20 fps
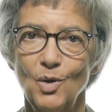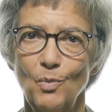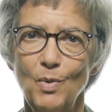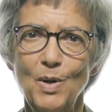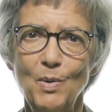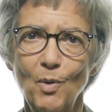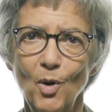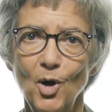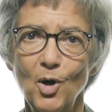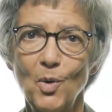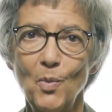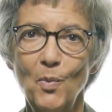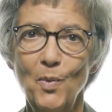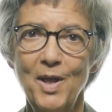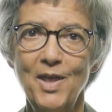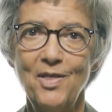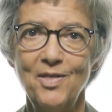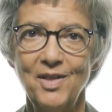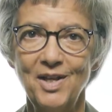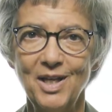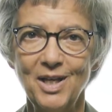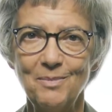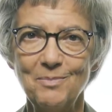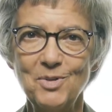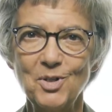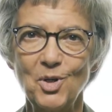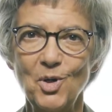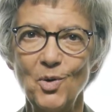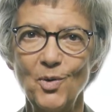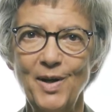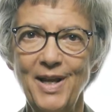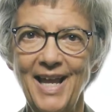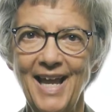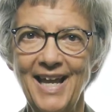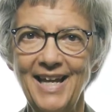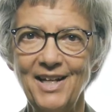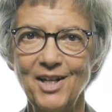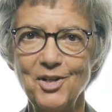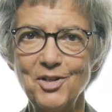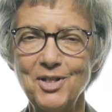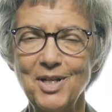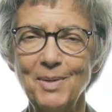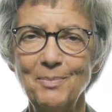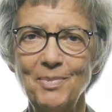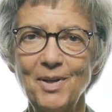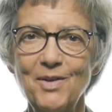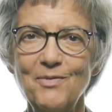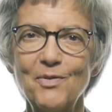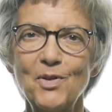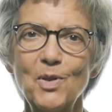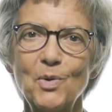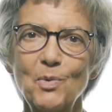We work with them to create a template for